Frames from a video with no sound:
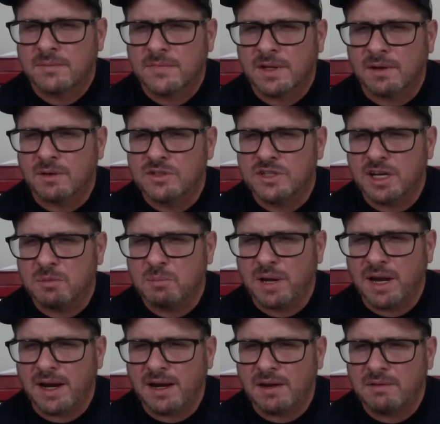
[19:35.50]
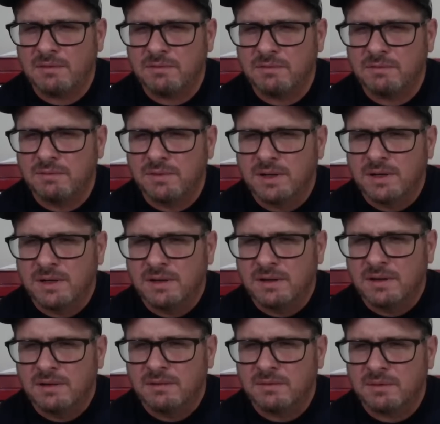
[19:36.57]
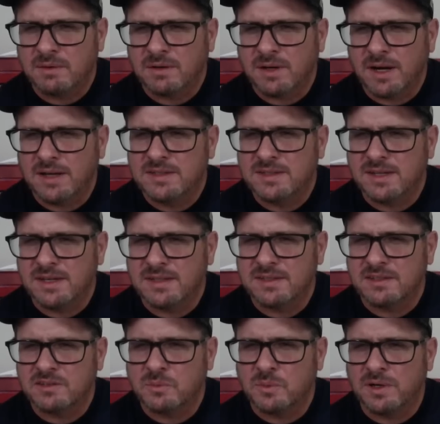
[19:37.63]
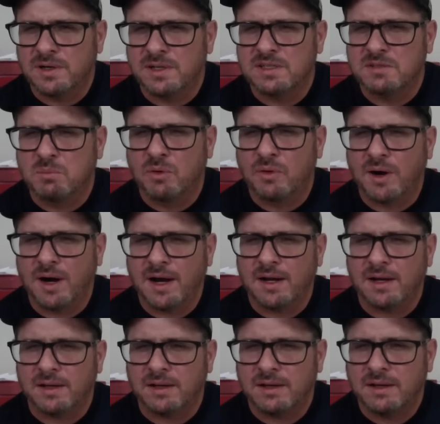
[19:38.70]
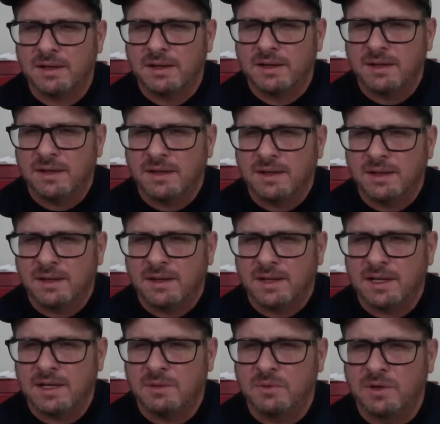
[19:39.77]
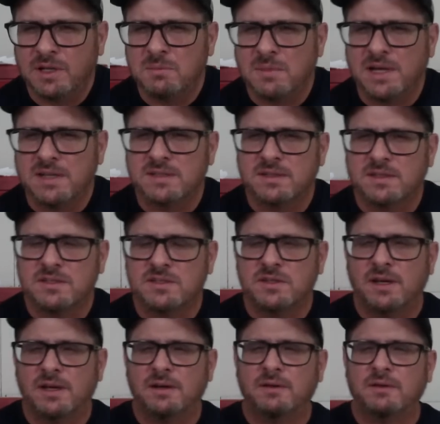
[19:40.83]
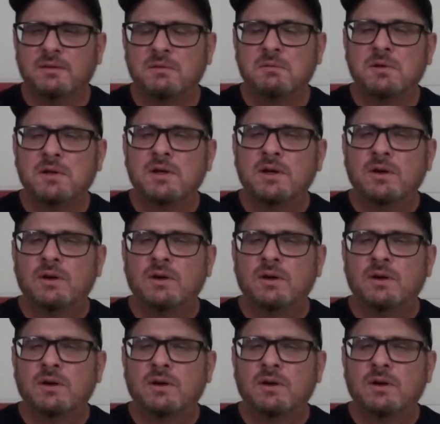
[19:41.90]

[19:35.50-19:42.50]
OJ Powell for God's sake says, Where is Brian? He really makes this channel.